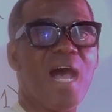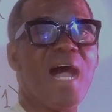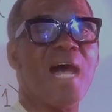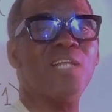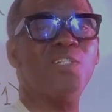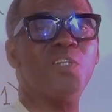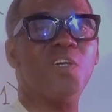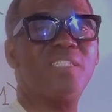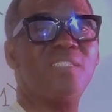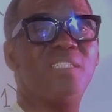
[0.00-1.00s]
are
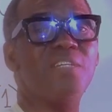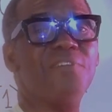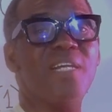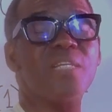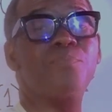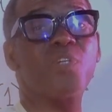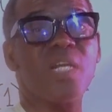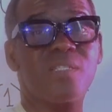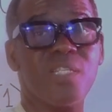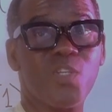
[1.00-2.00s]
not different in
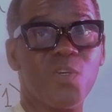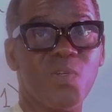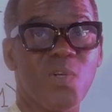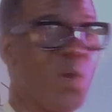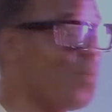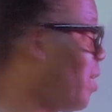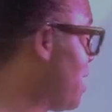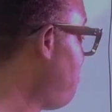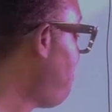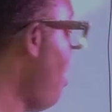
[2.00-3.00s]
pronunciation, but
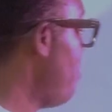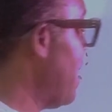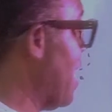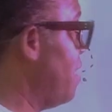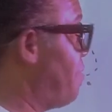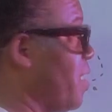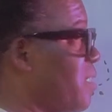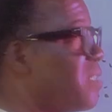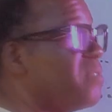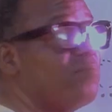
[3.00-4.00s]
in form they are different.